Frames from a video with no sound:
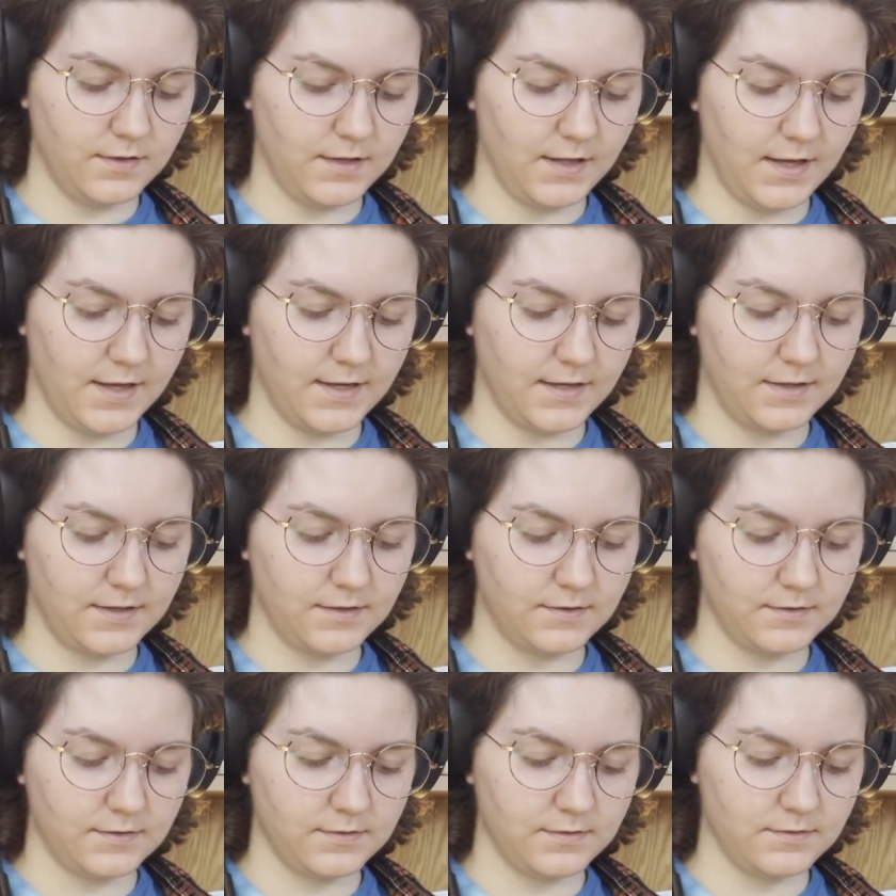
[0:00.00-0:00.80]
like,
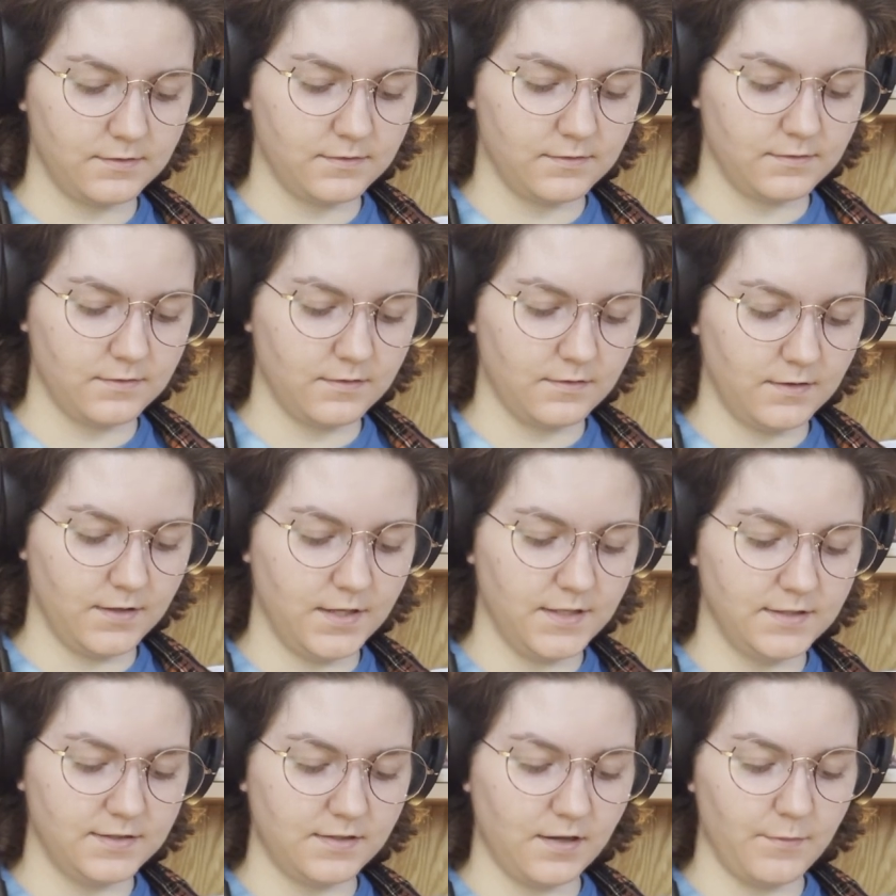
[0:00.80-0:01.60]

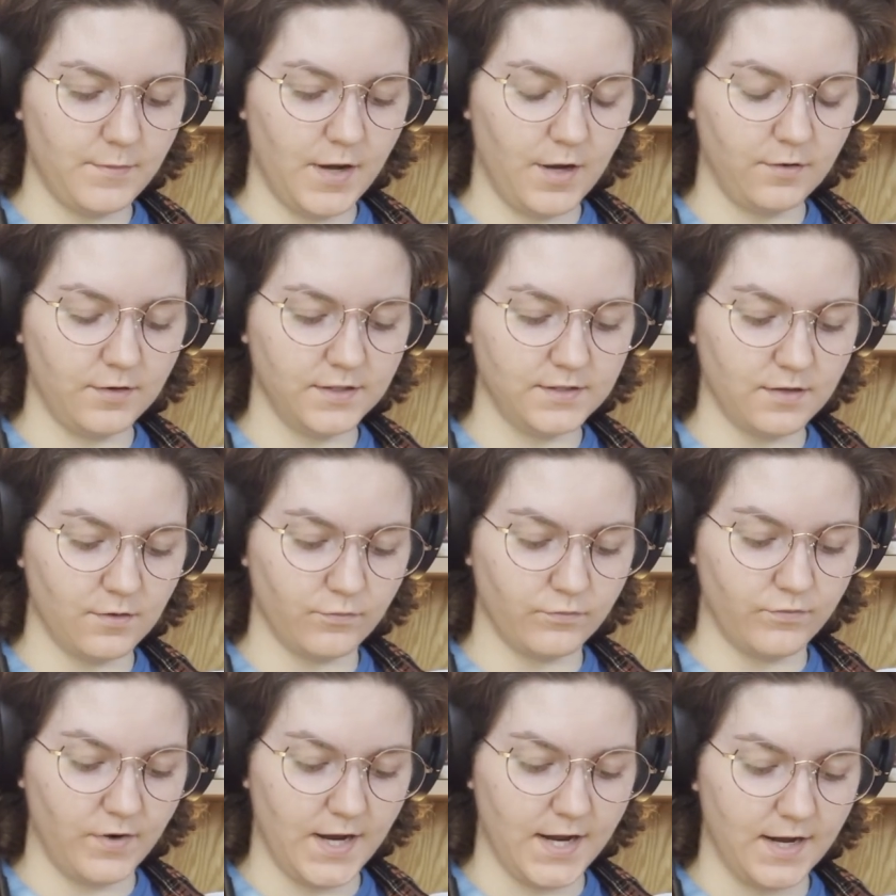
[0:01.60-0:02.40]
he somehow gets a
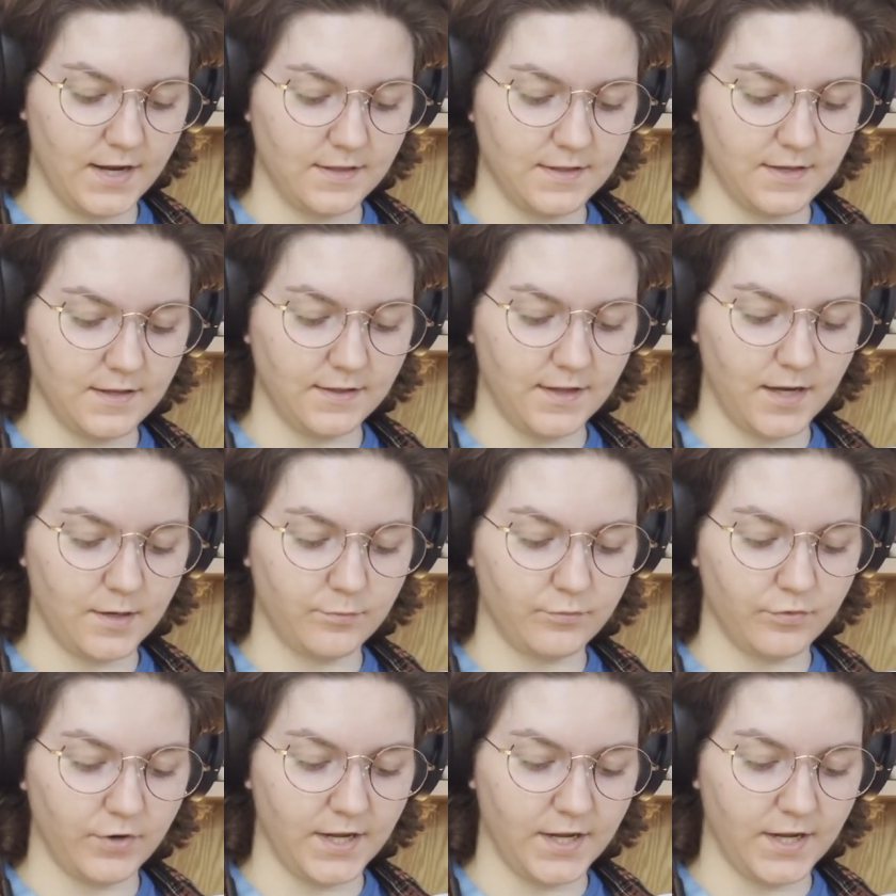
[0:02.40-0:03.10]
ring that, like,